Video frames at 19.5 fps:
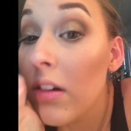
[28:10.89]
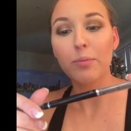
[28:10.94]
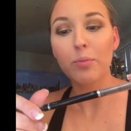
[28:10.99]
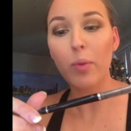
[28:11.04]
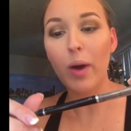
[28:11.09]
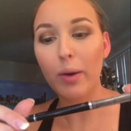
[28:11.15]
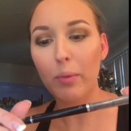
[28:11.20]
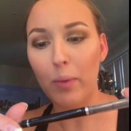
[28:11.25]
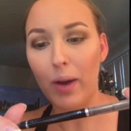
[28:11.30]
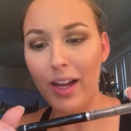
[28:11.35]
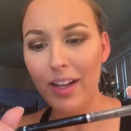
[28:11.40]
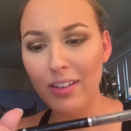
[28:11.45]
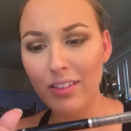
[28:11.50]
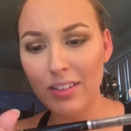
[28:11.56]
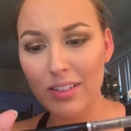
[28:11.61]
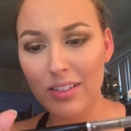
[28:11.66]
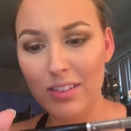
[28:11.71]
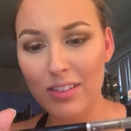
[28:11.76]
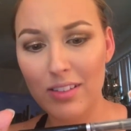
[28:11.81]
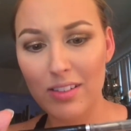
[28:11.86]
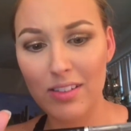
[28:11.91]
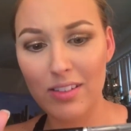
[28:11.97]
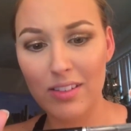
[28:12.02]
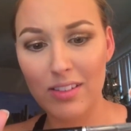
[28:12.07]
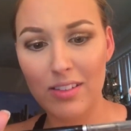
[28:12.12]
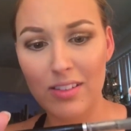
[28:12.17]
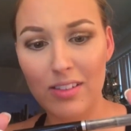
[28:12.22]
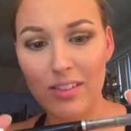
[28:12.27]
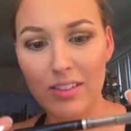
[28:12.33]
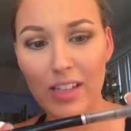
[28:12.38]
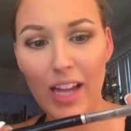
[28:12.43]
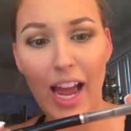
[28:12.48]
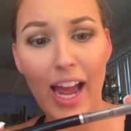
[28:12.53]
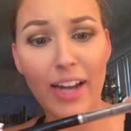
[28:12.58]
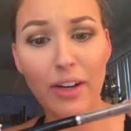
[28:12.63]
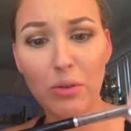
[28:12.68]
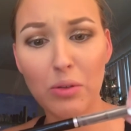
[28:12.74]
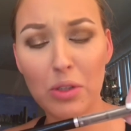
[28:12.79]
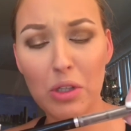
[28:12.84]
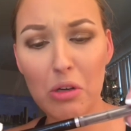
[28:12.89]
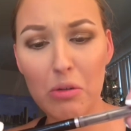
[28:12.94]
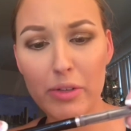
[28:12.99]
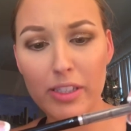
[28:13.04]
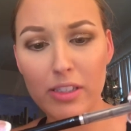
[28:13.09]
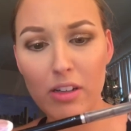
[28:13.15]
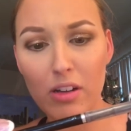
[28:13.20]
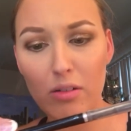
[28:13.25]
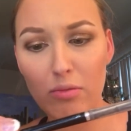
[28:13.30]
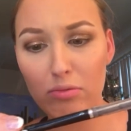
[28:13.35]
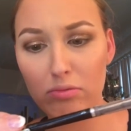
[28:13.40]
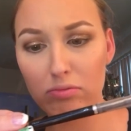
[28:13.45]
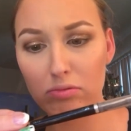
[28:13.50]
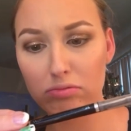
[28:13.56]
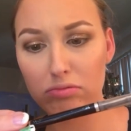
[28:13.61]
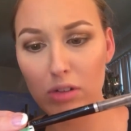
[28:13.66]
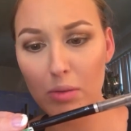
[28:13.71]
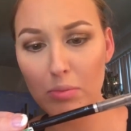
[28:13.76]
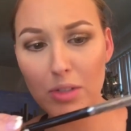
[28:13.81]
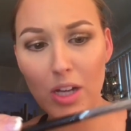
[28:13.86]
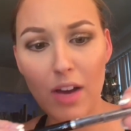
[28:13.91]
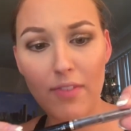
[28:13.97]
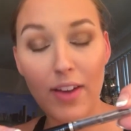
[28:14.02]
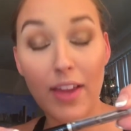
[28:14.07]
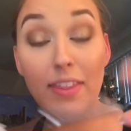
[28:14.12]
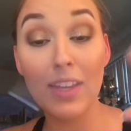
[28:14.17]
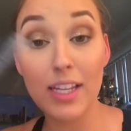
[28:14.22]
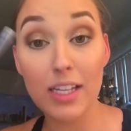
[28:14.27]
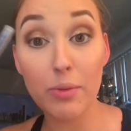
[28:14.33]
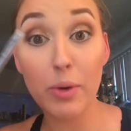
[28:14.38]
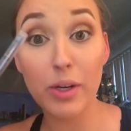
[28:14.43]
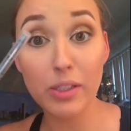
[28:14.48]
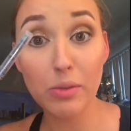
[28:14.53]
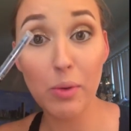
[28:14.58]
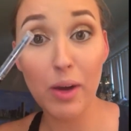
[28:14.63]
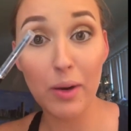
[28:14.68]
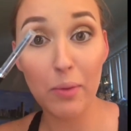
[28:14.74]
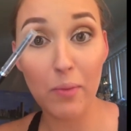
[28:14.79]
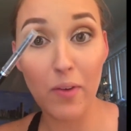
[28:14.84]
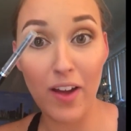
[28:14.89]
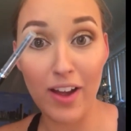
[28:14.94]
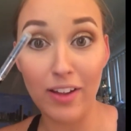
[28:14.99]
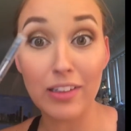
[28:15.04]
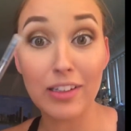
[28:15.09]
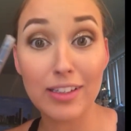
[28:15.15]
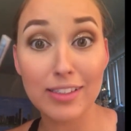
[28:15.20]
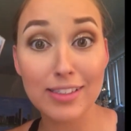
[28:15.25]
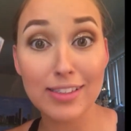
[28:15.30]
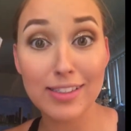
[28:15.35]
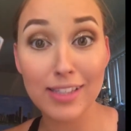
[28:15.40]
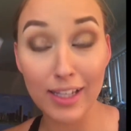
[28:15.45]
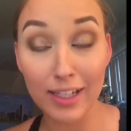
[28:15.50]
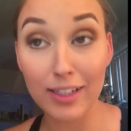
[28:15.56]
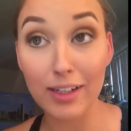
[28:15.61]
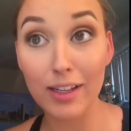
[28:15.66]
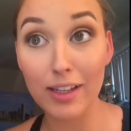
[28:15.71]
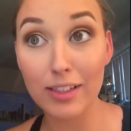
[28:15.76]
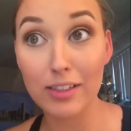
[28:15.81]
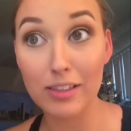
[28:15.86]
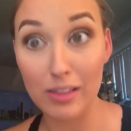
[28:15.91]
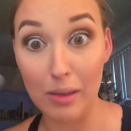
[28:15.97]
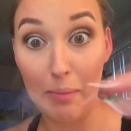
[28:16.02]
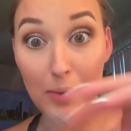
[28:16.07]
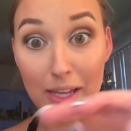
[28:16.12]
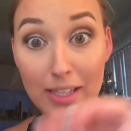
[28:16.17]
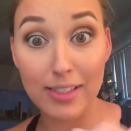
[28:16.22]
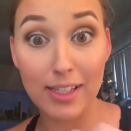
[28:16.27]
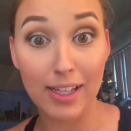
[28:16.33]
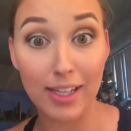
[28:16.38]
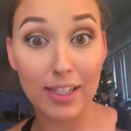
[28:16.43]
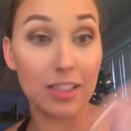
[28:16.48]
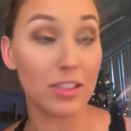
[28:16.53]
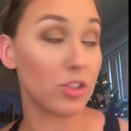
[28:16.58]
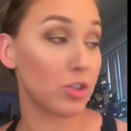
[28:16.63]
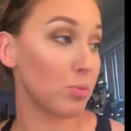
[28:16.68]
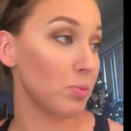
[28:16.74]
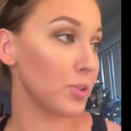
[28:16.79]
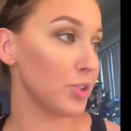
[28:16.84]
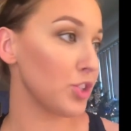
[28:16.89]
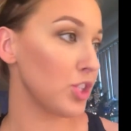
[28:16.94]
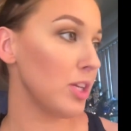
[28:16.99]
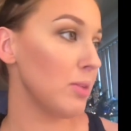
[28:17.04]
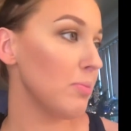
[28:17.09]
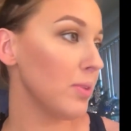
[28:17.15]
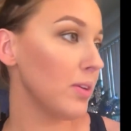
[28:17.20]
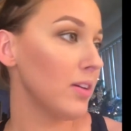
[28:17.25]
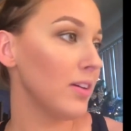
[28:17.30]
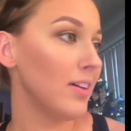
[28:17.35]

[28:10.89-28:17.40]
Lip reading: Wet n Wild? I don't know. It's all rubbed off. I think it was Wet n Wild because it's like, it's amazing and it's super cheap.